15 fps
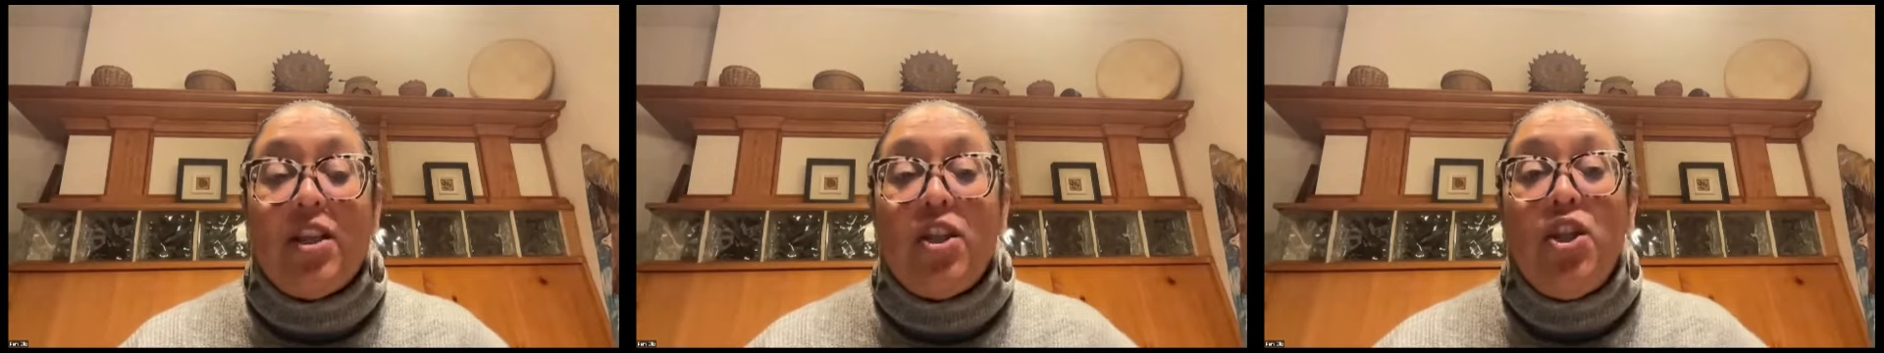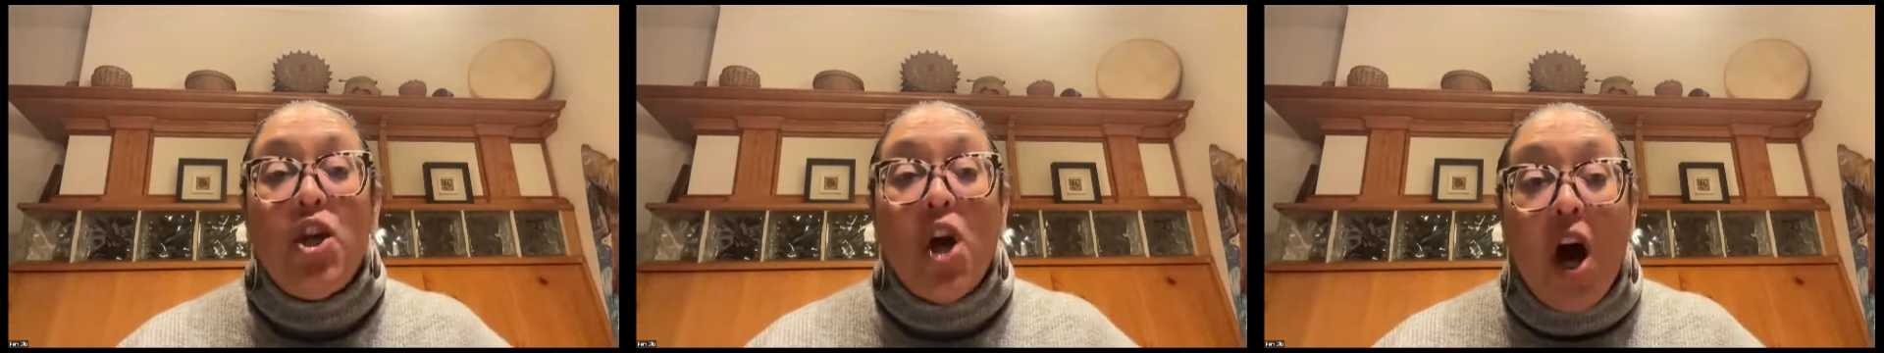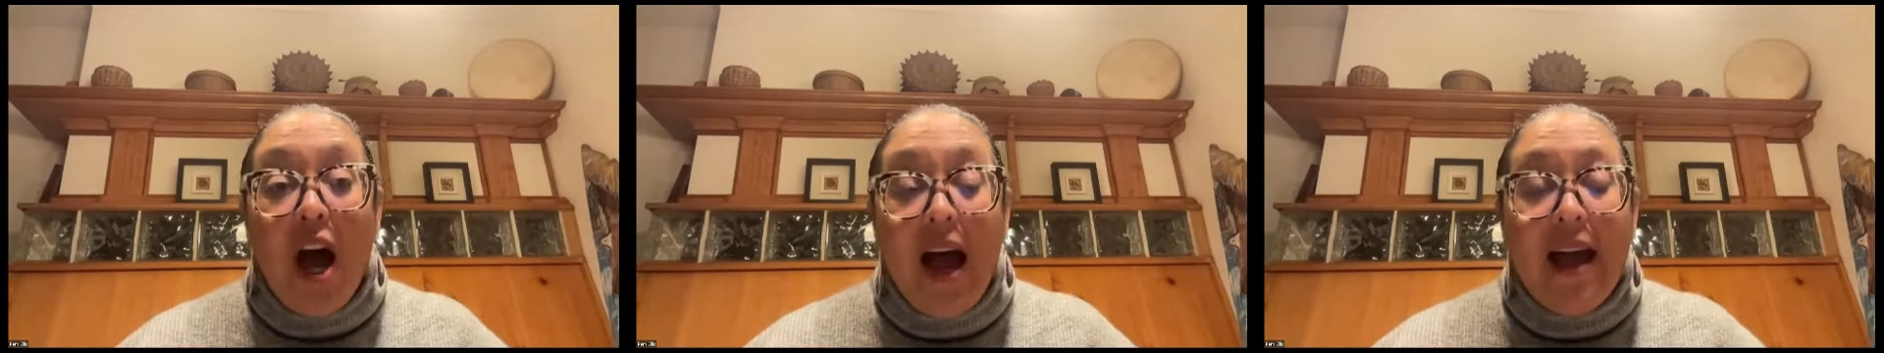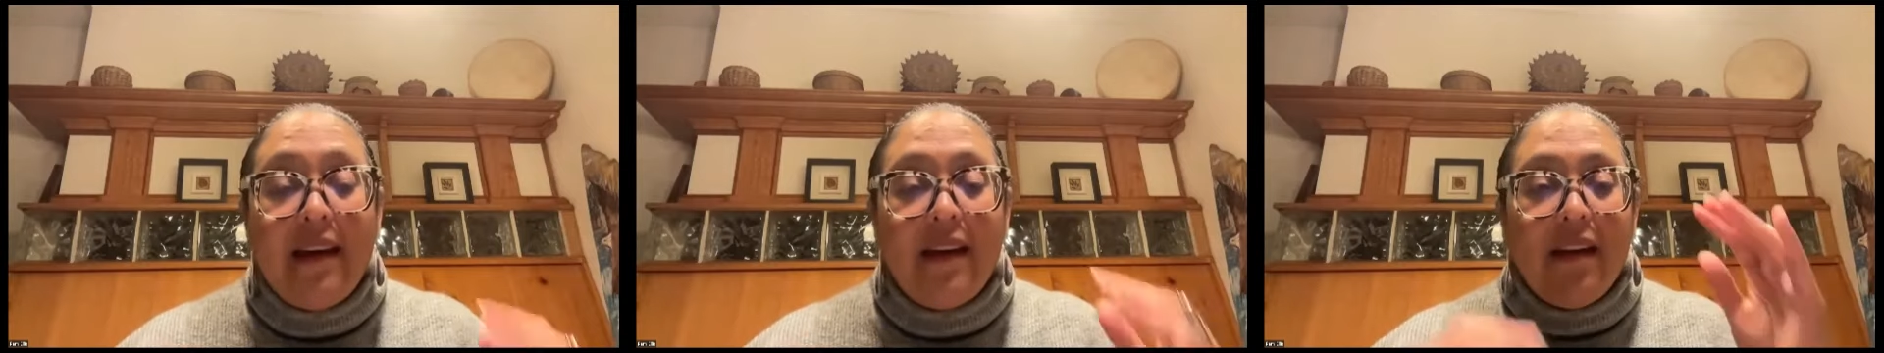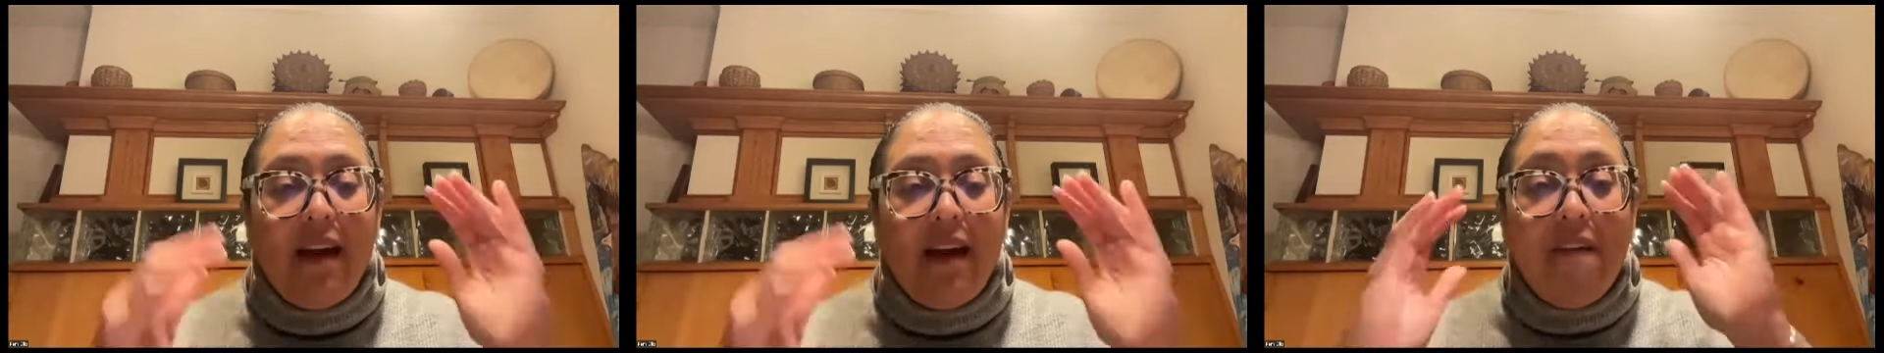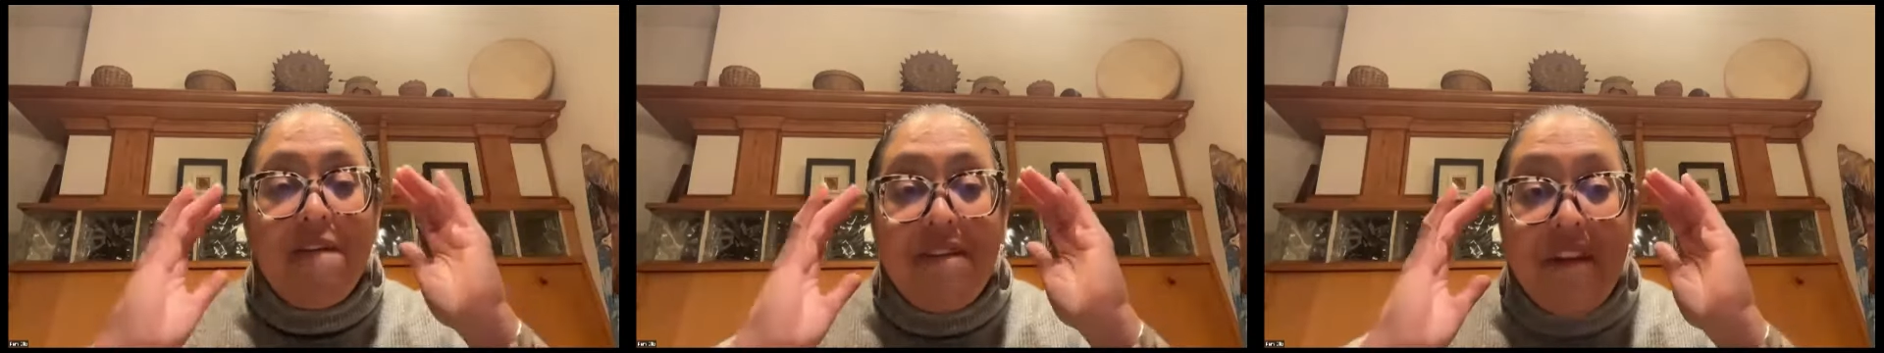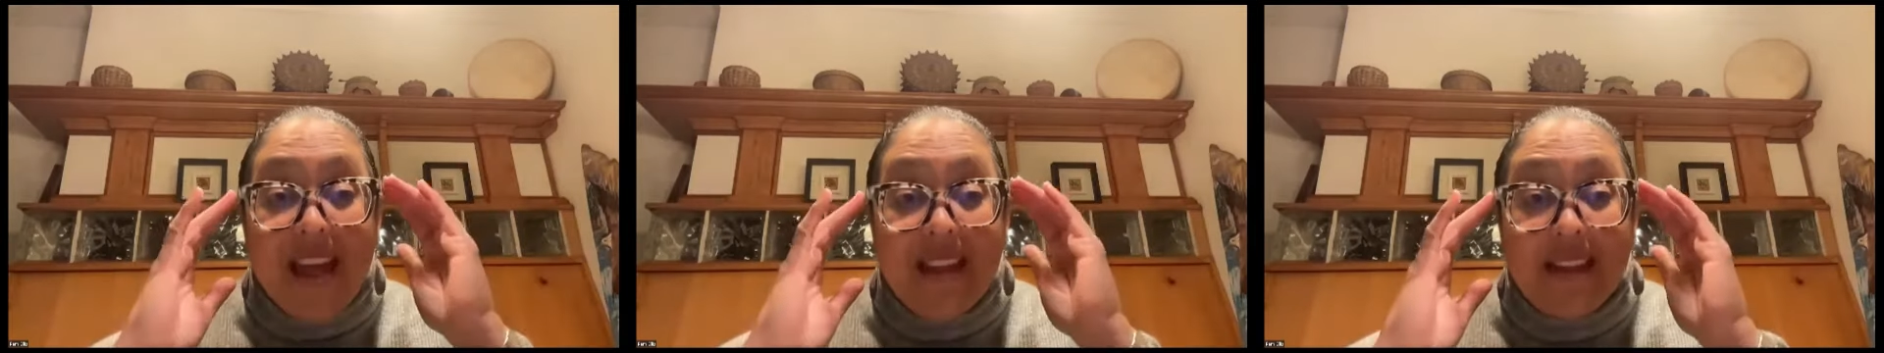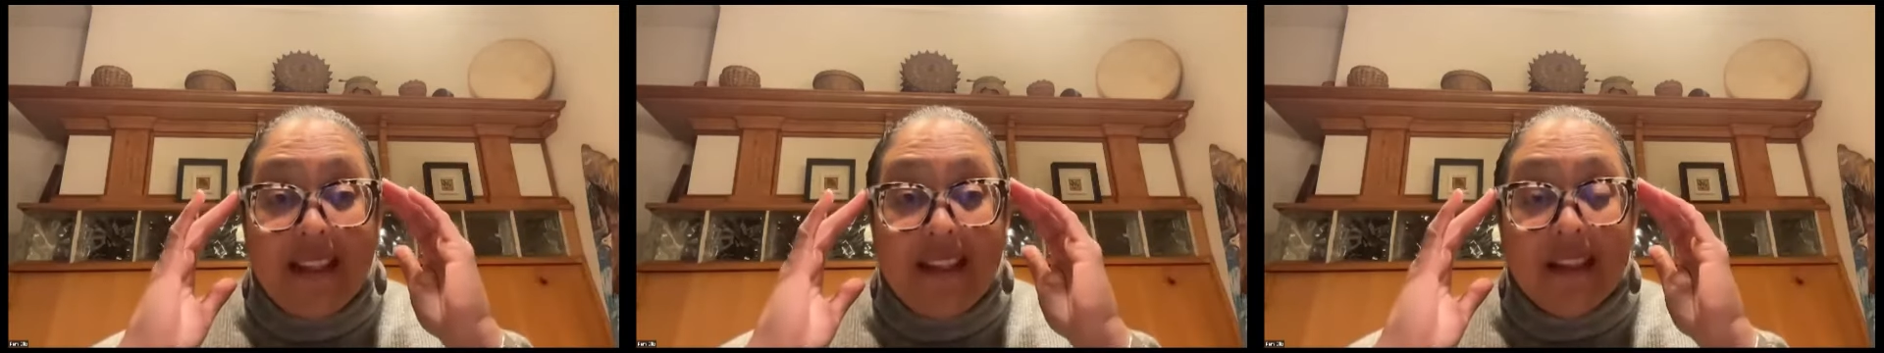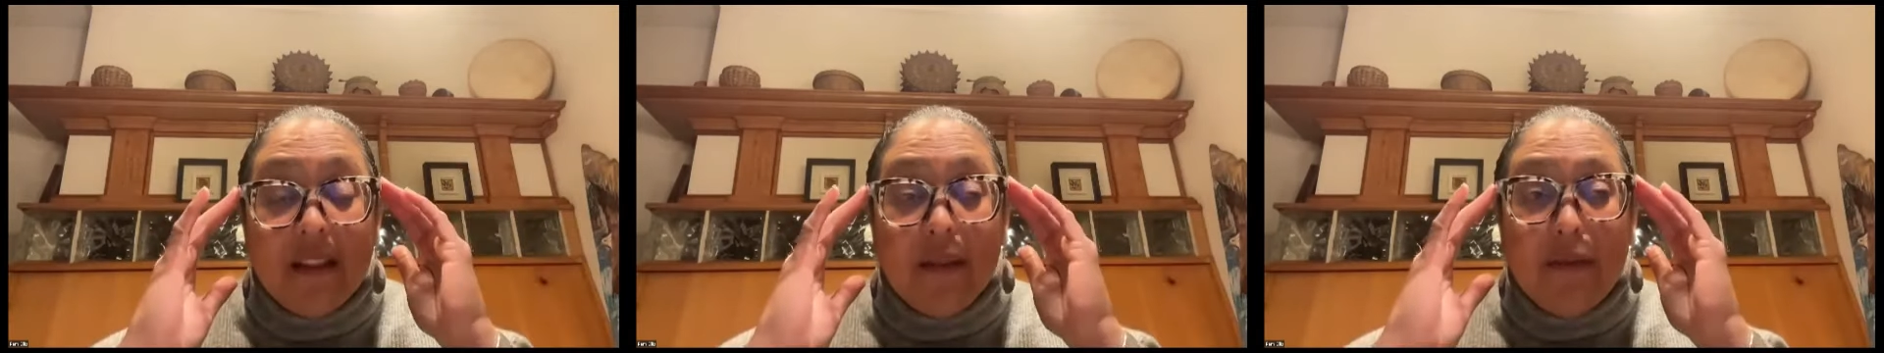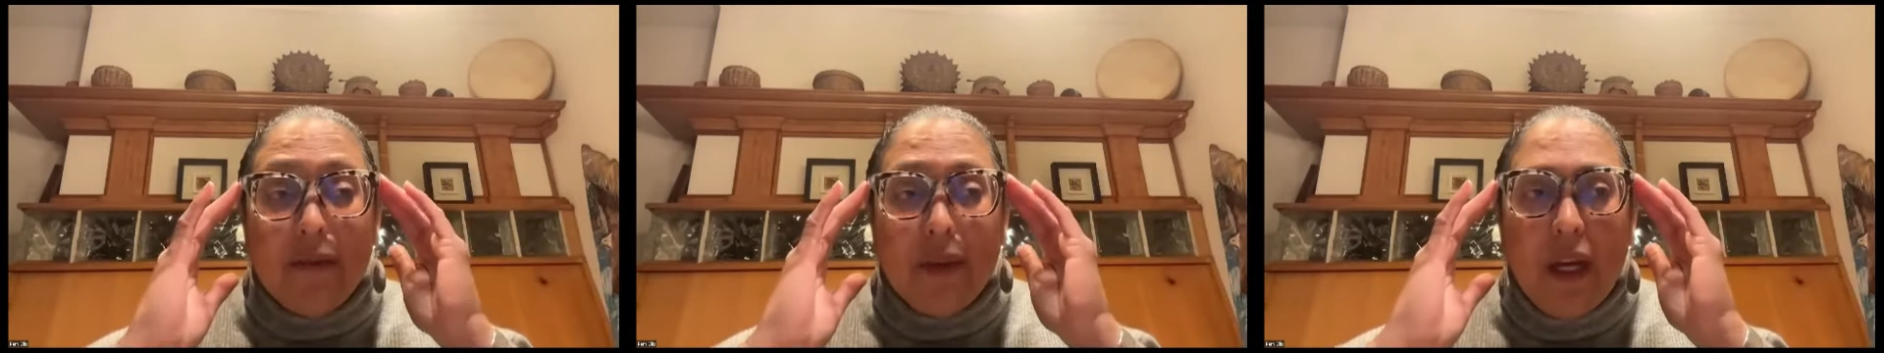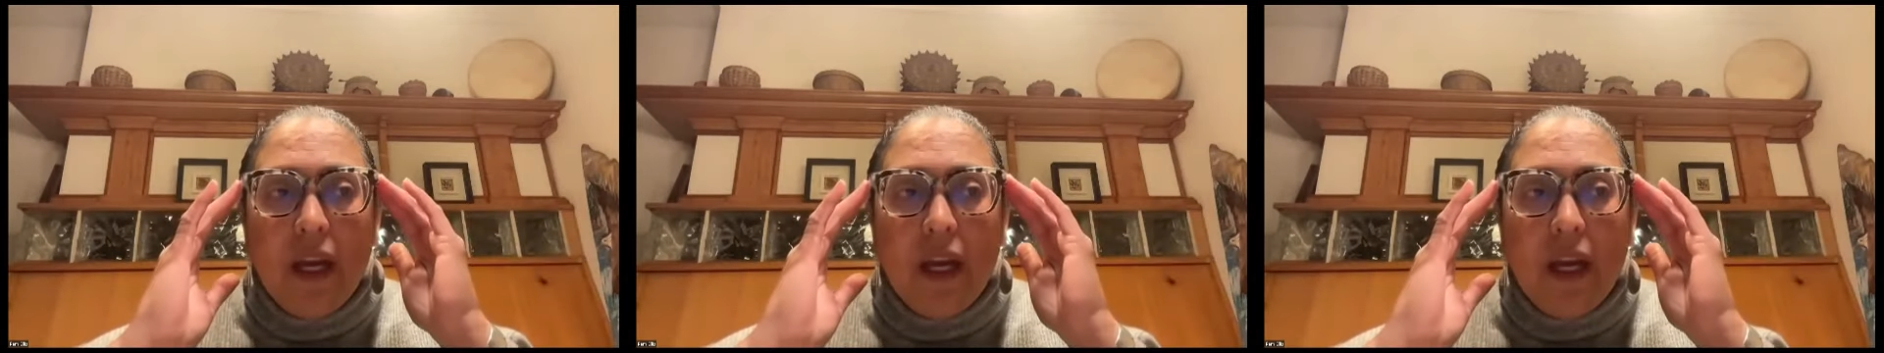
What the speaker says: not offensive,